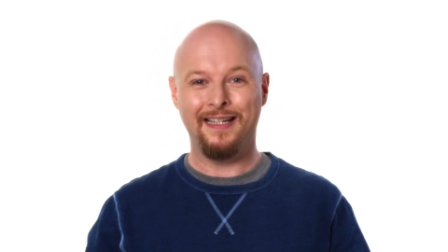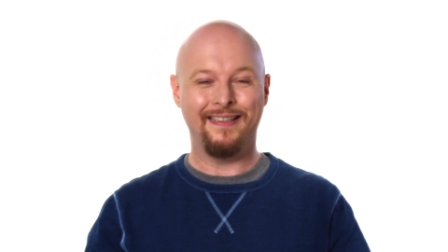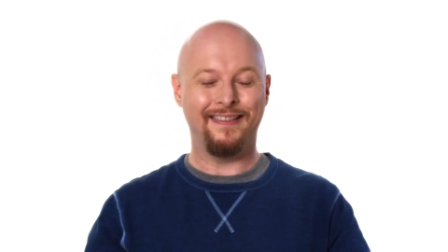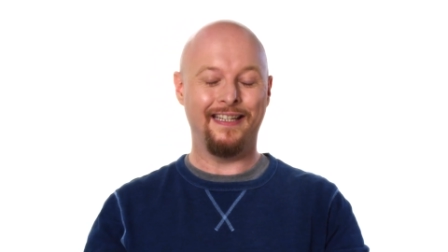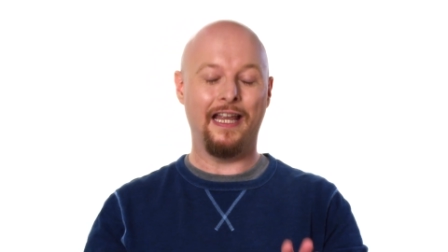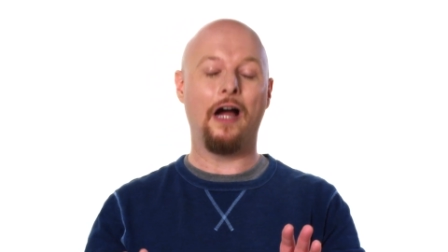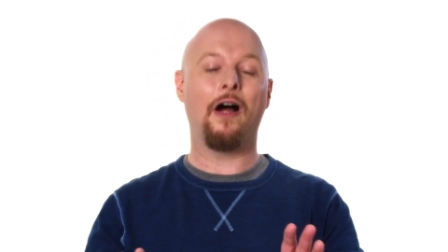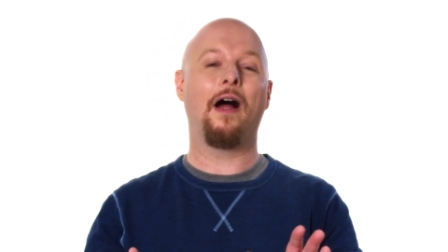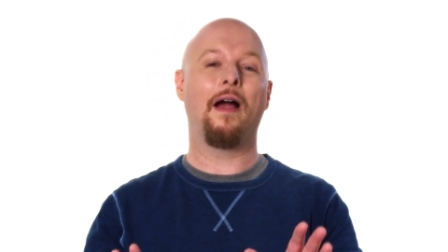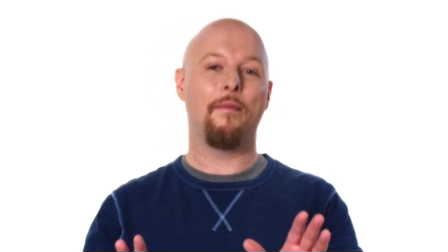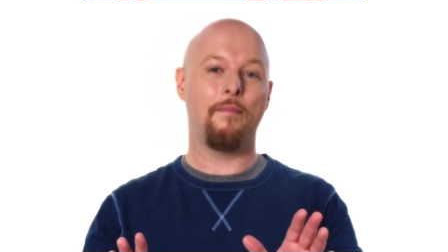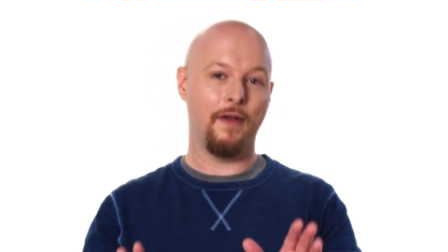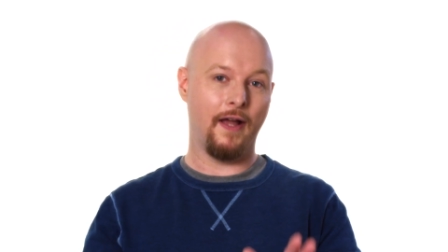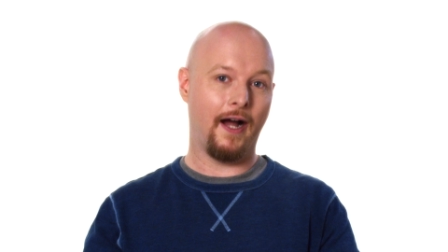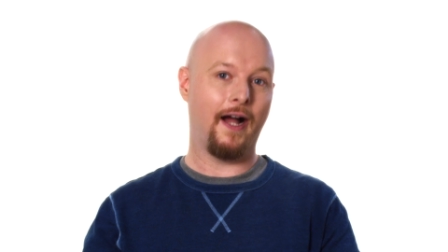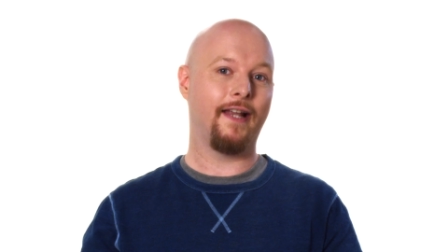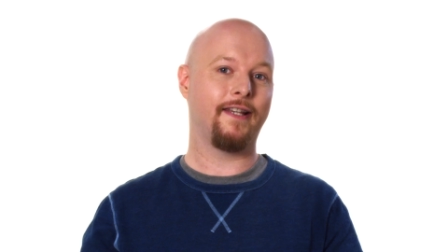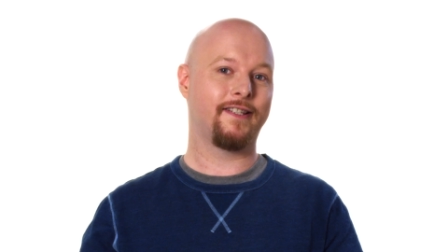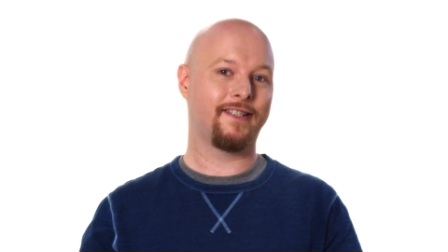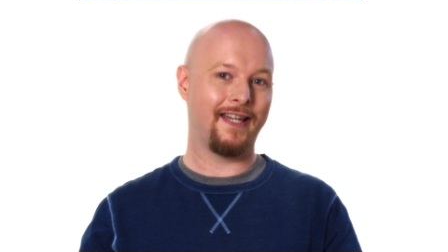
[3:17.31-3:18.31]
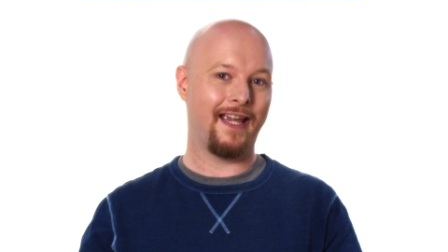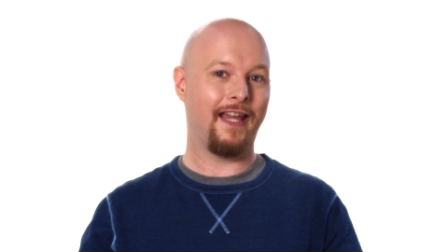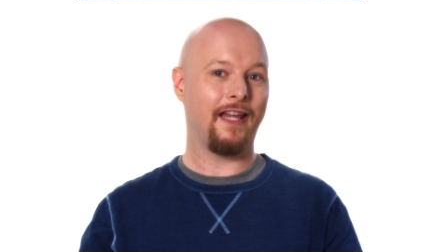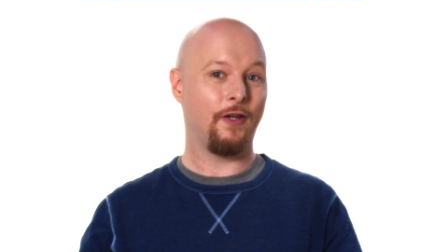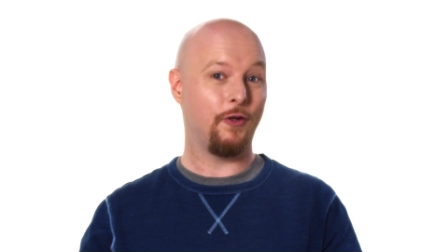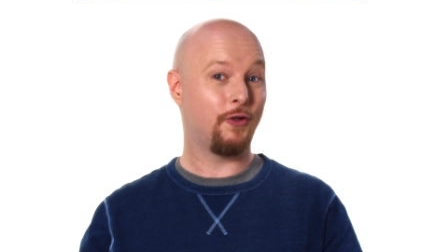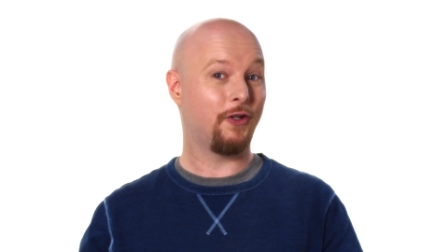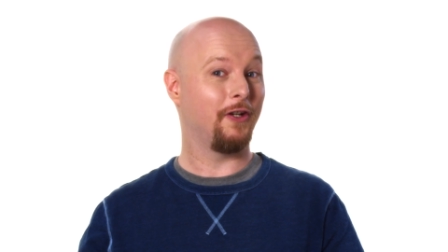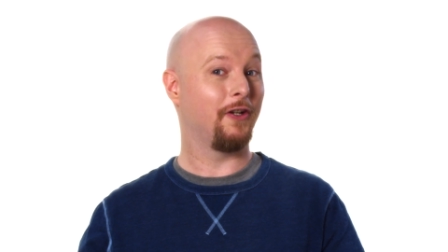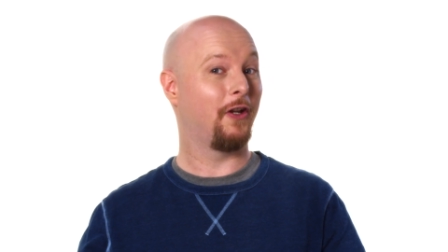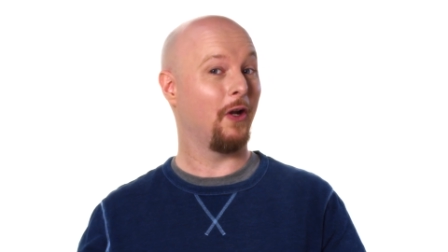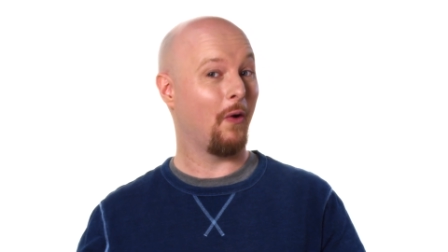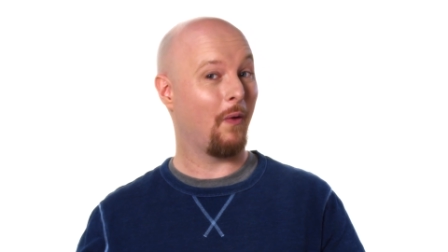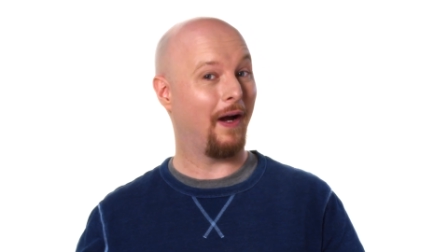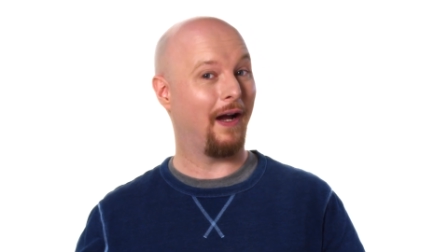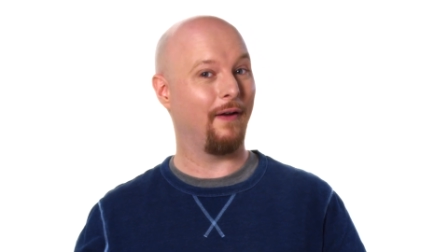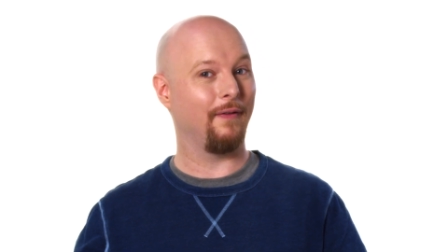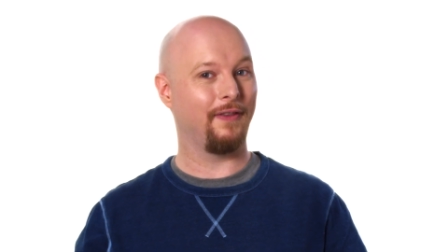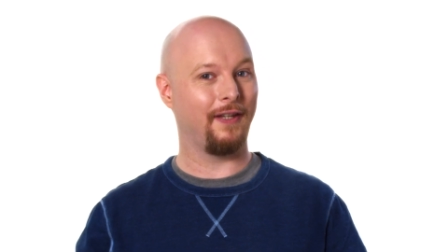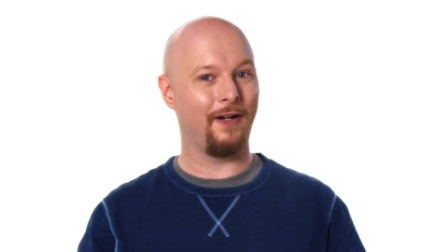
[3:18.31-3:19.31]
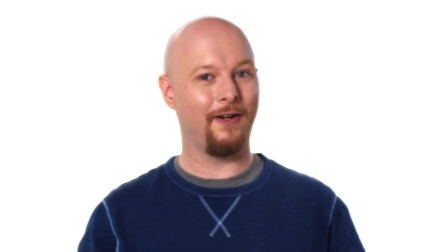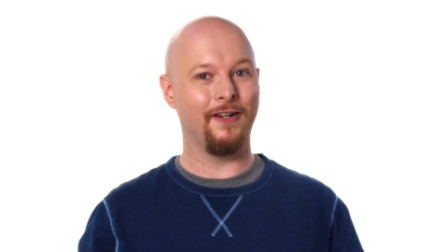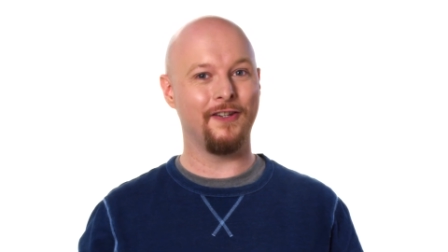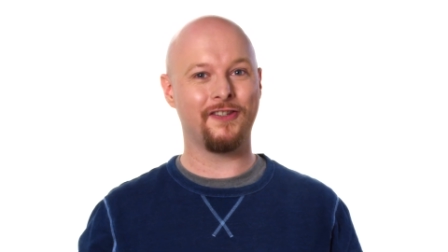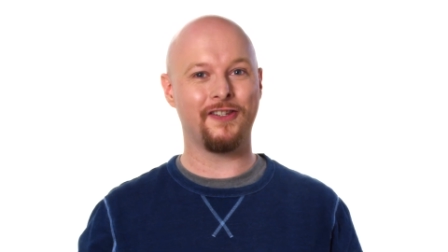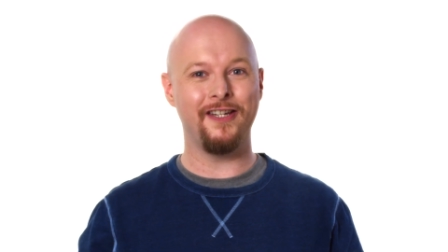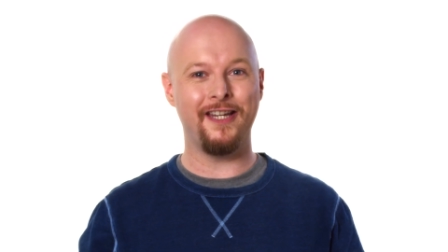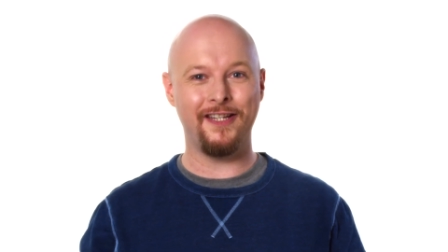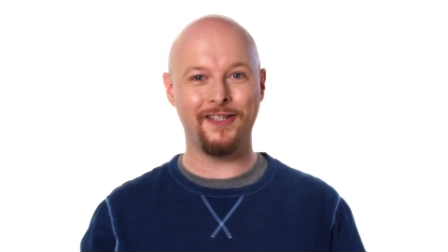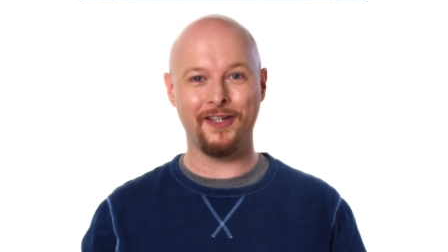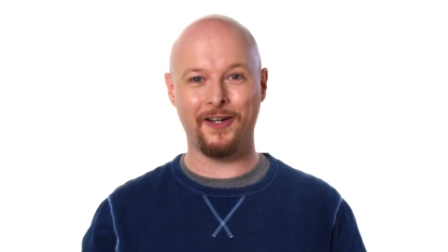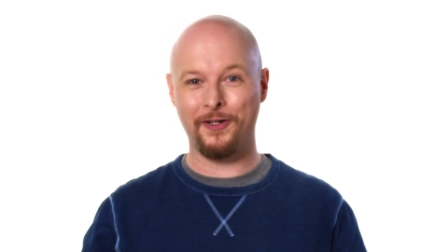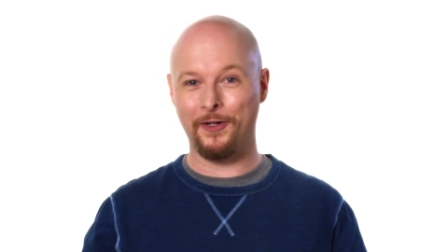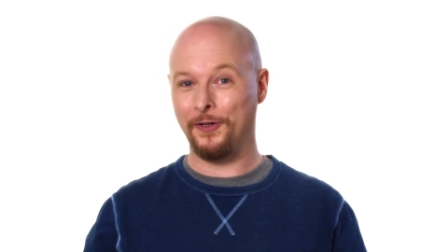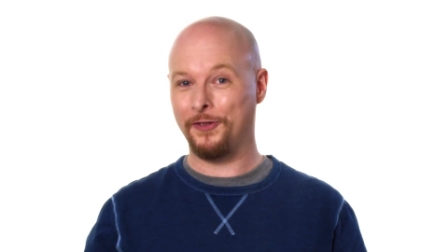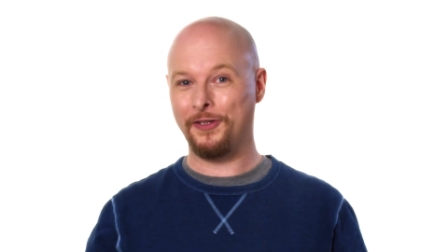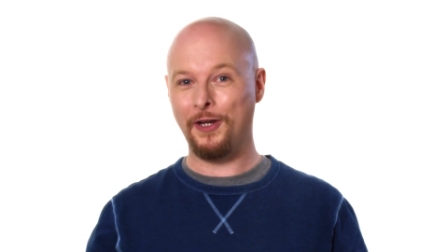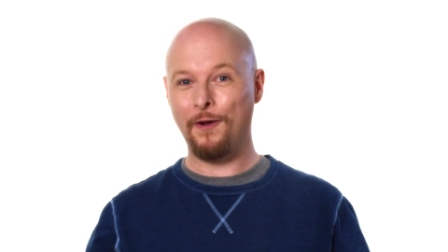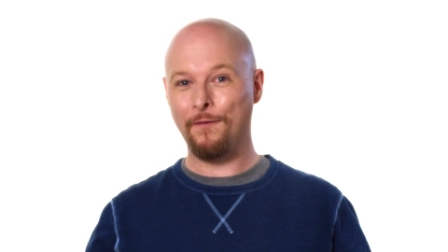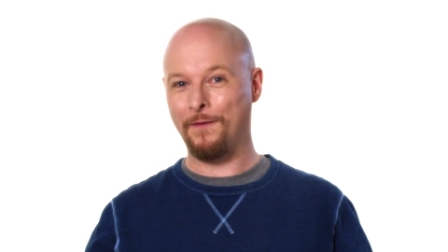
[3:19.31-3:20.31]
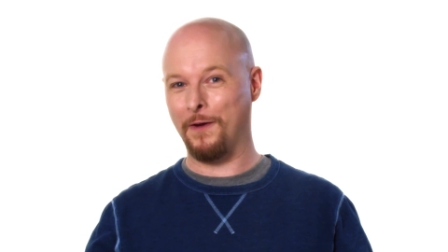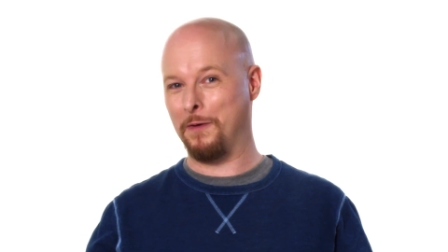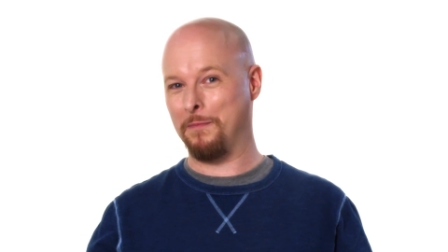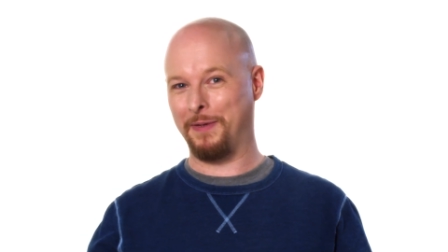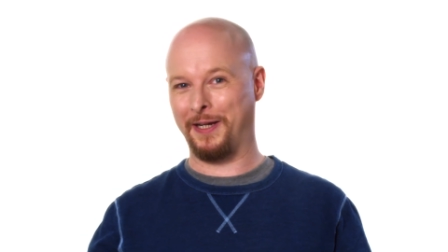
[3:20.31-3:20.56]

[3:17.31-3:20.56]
Now, I'm not saying you should go out there and sneeze on your cell phone